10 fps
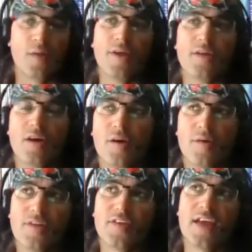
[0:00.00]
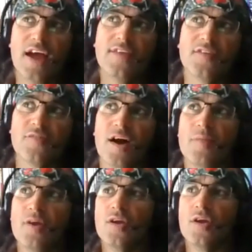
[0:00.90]
Yeah, I mean, it's a case of
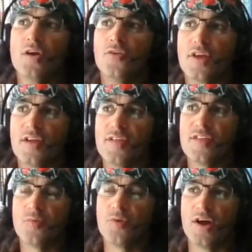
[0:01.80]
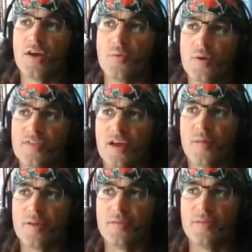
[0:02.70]
look, and that's what I always say. I
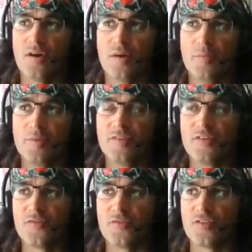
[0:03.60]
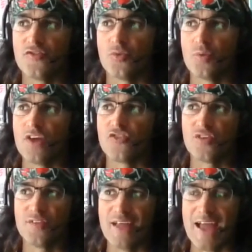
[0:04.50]
mean, I'm in a different
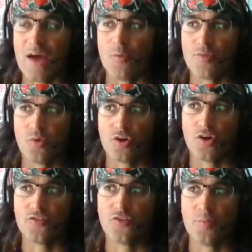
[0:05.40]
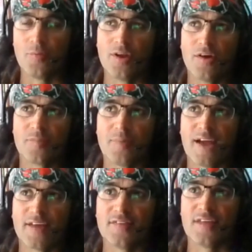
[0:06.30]
situation now with what I do, but when I was
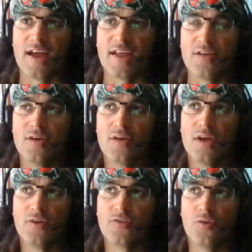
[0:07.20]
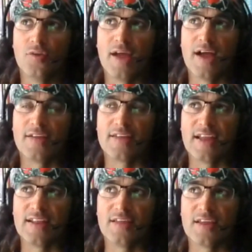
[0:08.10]
back in the day, it's all about
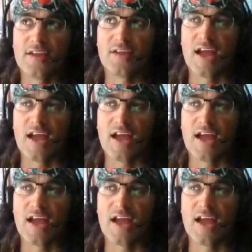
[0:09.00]
getting the